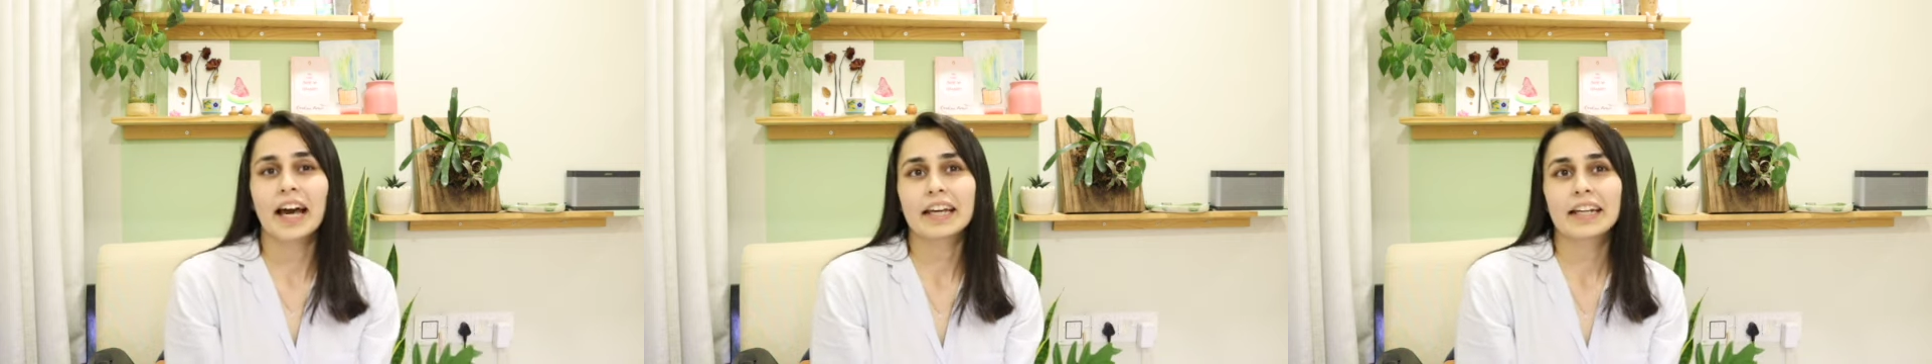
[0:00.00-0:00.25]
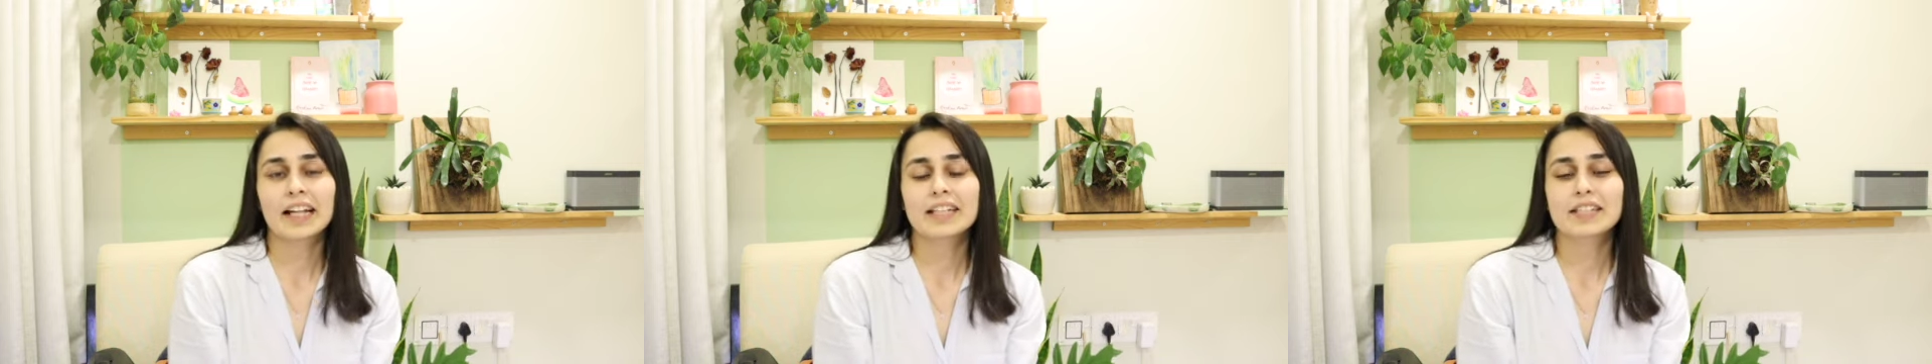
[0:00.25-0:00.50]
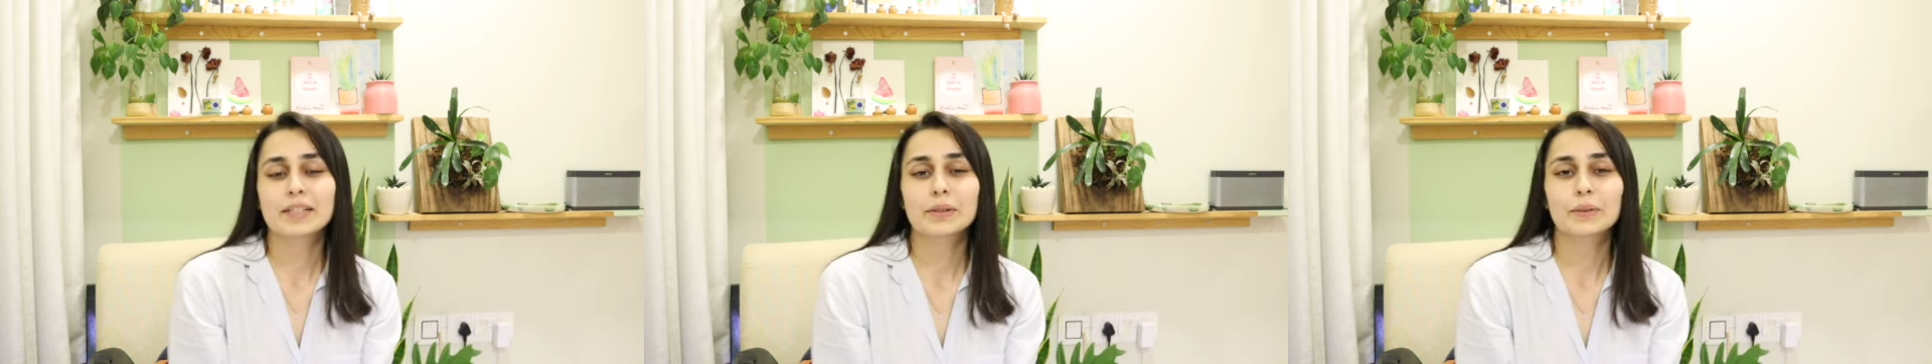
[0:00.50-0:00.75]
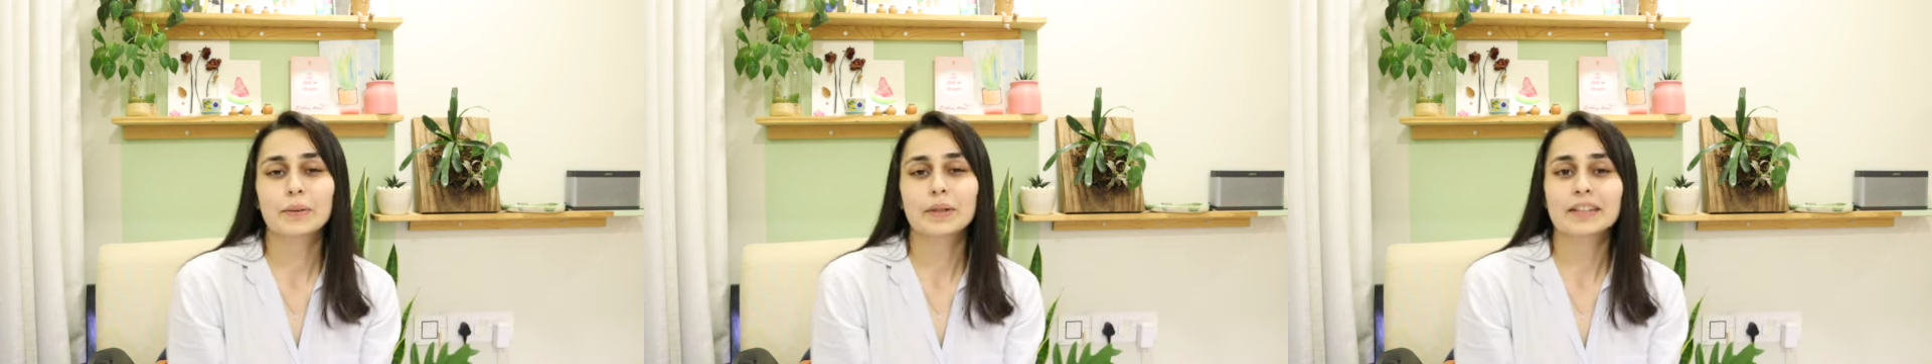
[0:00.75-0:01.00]
and I'll see
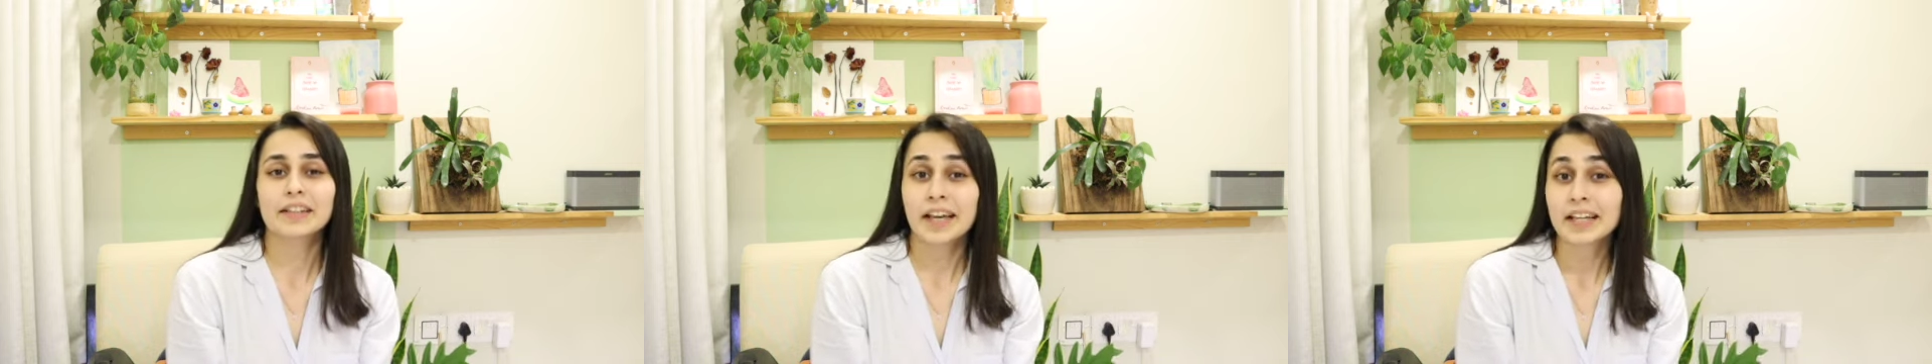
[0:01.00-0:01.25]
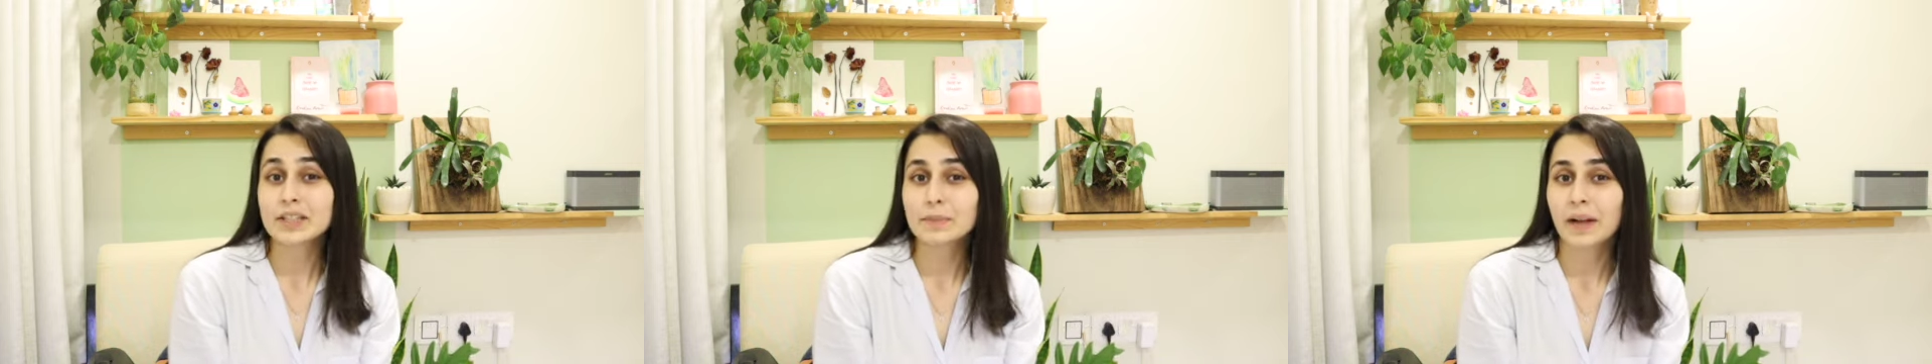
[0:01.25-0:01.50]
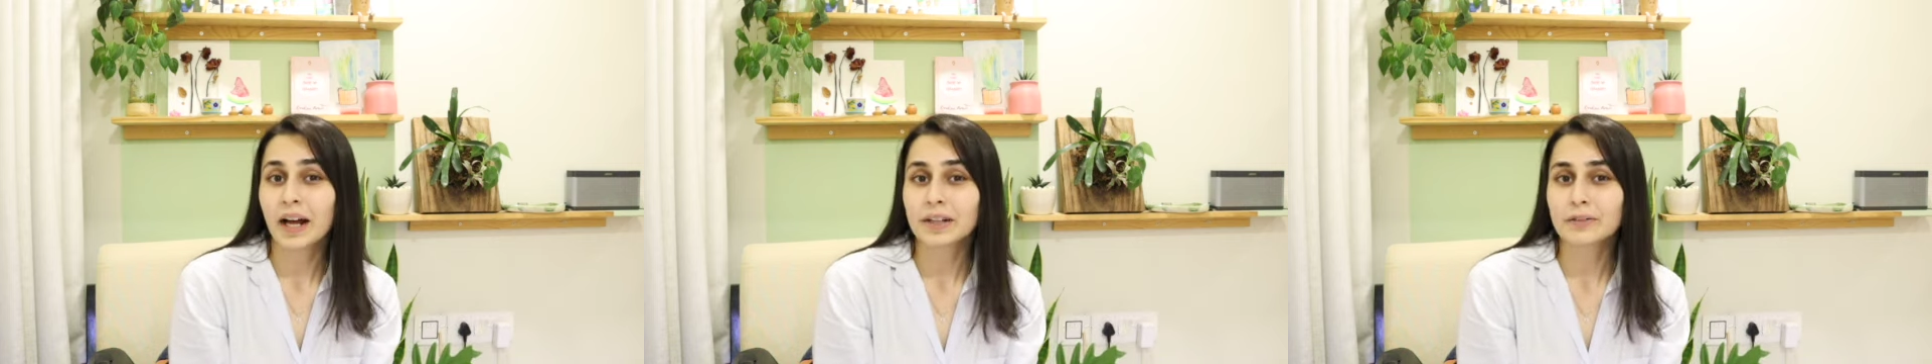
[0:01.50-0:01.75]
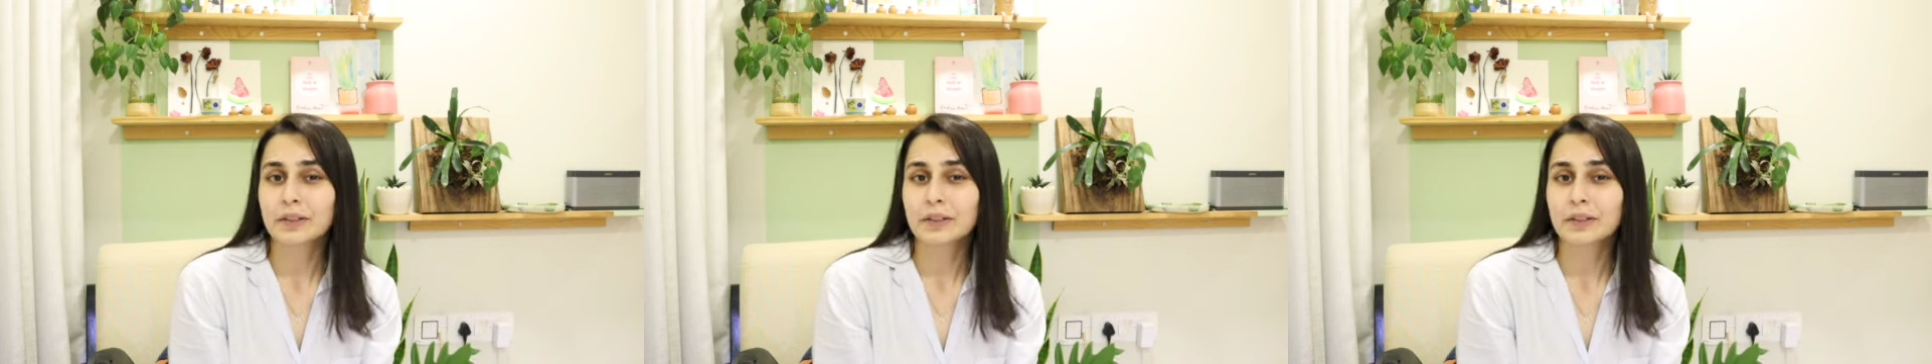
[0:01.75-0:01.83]
you in the next plant